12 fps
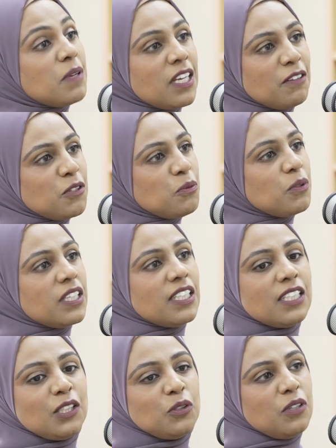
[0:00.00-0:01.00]
if you
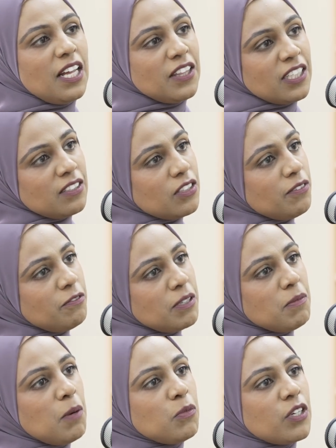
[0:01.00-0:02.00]
will, and the
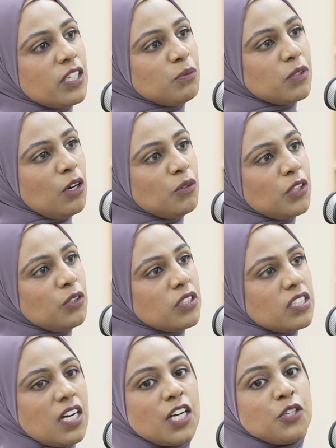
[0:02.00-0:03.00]
female murid would hold the other
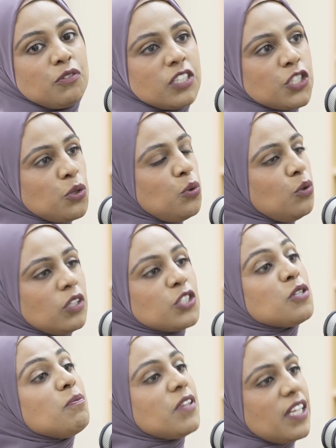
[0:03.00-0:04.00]
side, or a shawl or
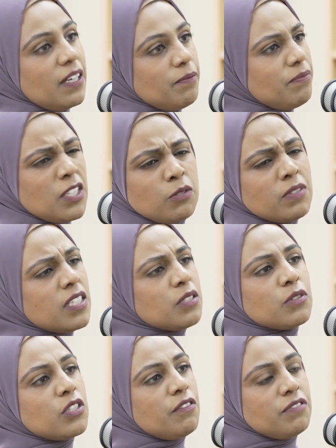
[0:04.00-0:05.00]
something. Sometimes
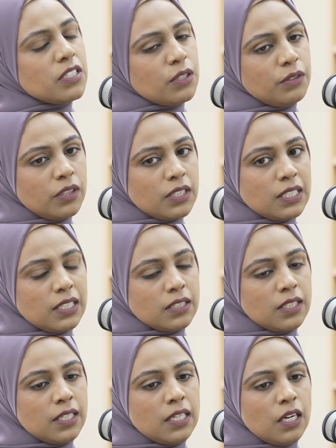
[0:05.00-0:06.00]
there was no physical contact,
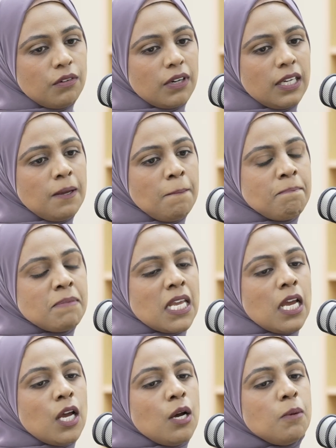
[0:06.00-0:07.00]
right?
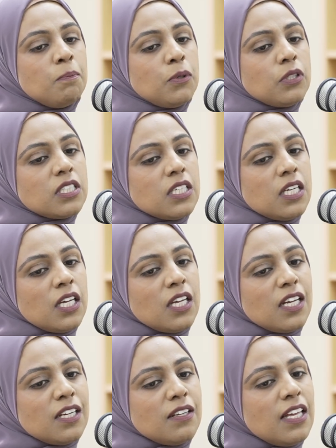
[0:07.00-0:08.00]
But
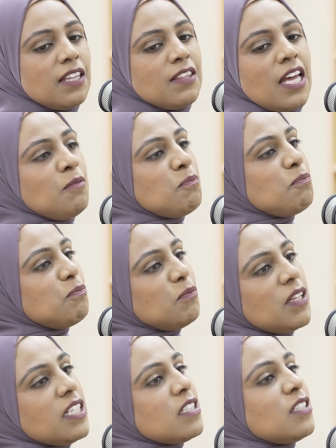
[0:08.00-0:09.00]
then
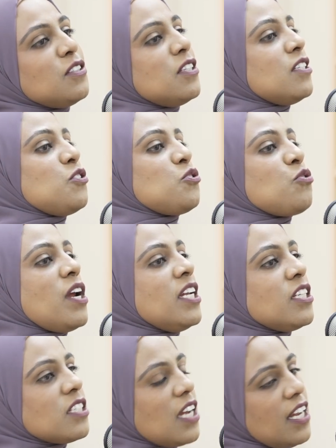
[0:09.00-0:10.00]
there's this
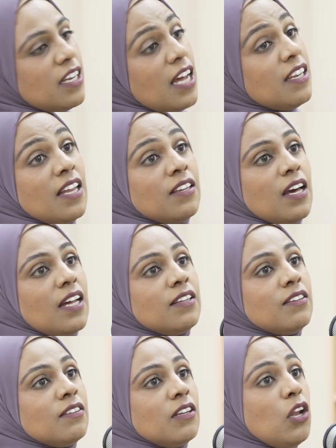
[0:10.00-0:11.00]
strange,
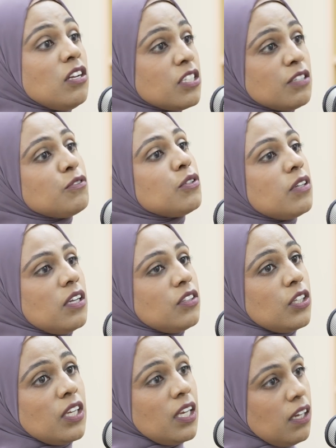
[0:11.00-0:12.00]
and lots of the
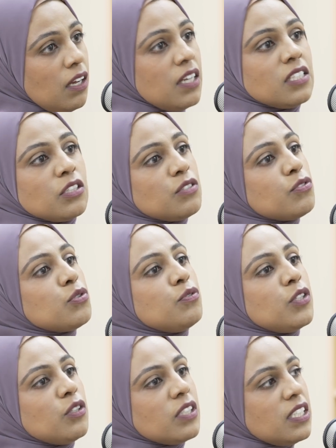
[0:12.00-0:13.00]
tariqas, lots of
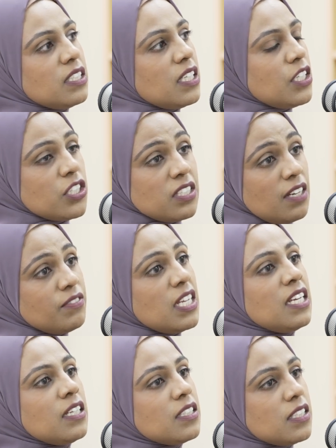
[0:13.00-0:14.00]
Sufi organizations have
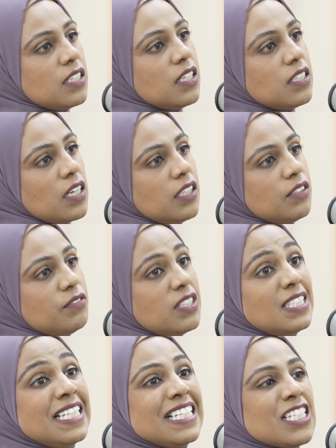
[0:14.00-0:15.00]
taken to these kind
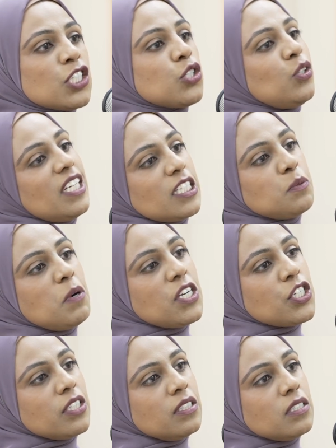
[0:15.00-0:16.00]
of digital
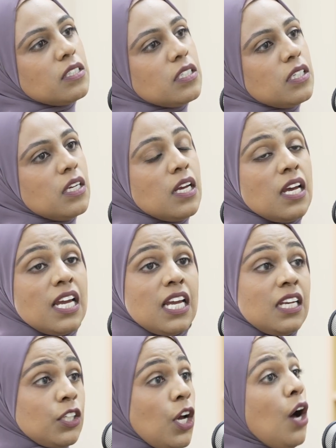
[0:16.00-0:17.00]
expressions.
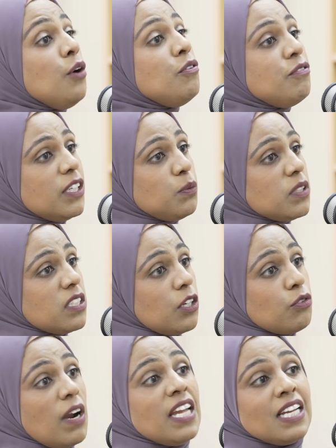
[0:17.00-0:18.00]
In COVID was a
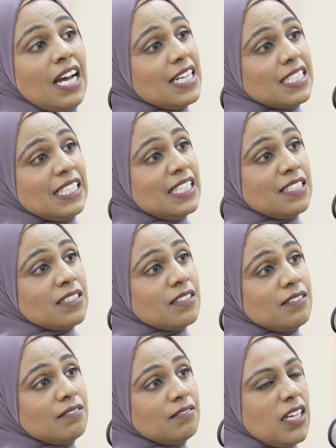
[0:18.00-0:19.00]
great
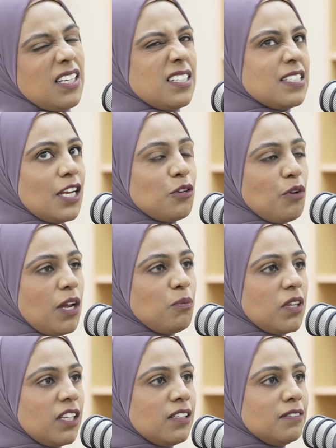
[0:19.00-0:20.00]
catalyst. And I say great
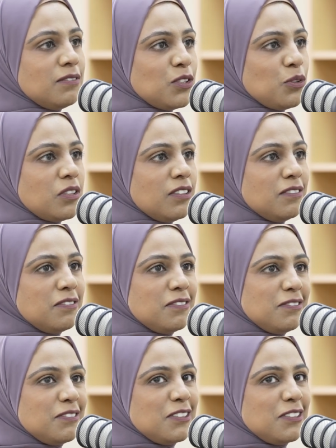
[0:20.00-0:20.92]
with a sort of,